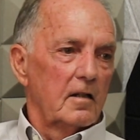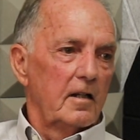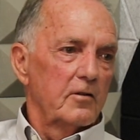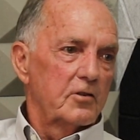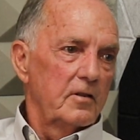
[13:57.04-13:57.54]

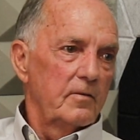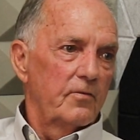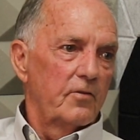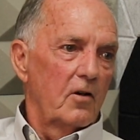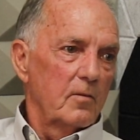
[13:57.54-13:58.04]
Elsie
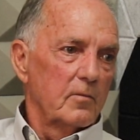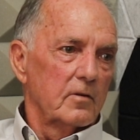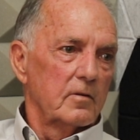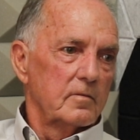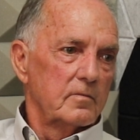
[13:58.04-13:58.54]

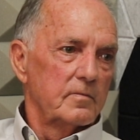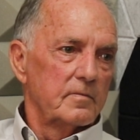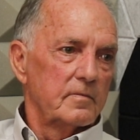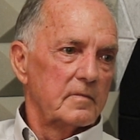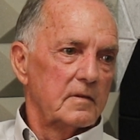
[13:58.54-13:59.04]
Farmer,
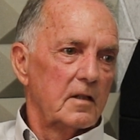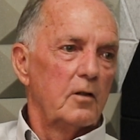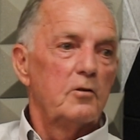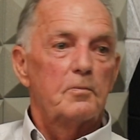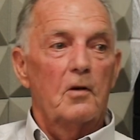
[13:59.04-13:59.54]

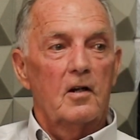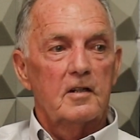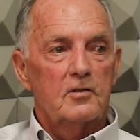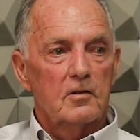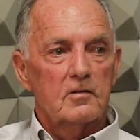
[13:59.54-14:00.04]
whose
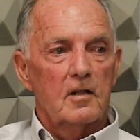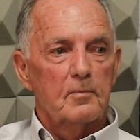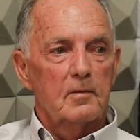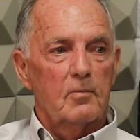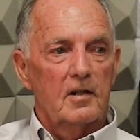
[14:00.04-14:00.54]
body turned
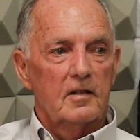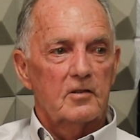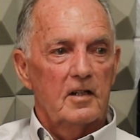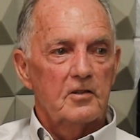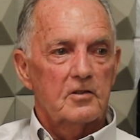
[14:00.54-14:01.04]
up in
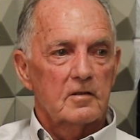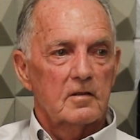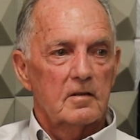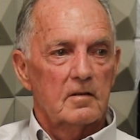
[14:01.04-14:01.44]
Plantation.